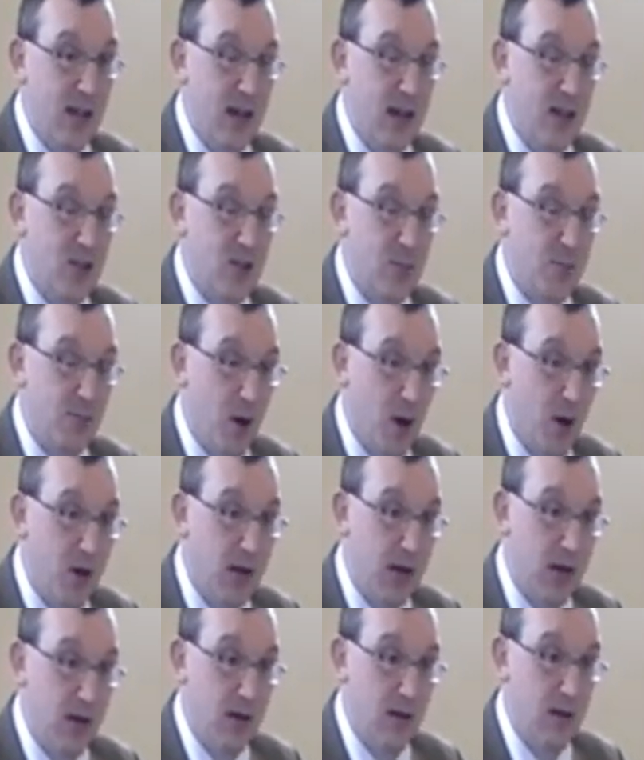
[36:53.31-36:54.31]
He has a
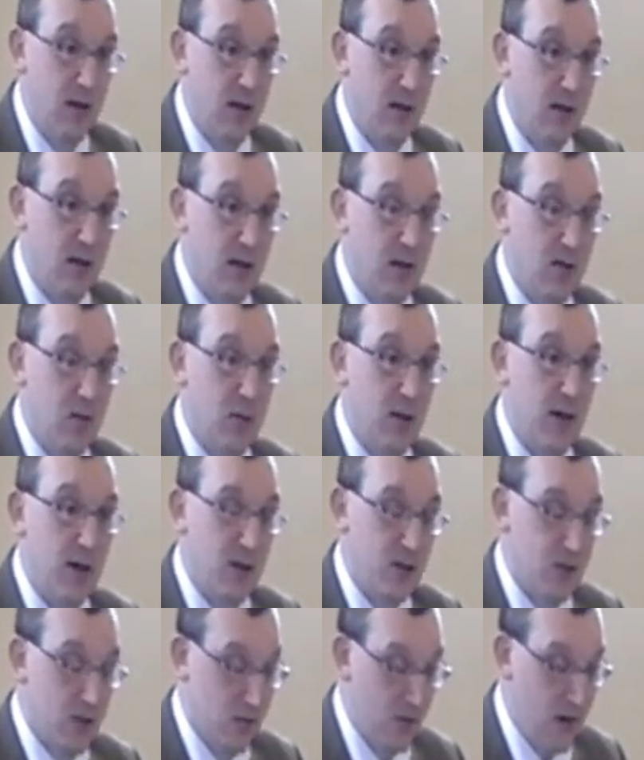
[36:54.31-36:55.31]
body as
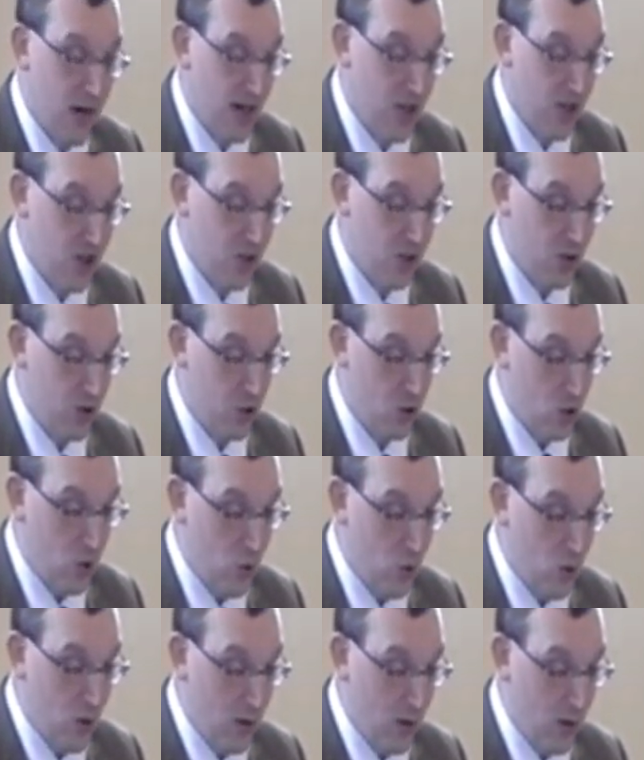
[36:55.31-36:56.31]
well as a rational
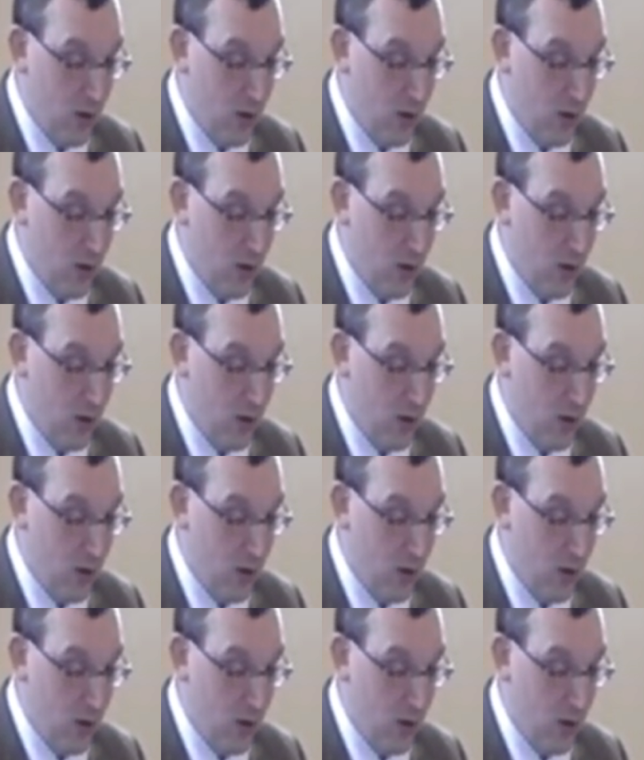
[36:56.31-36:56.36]
soul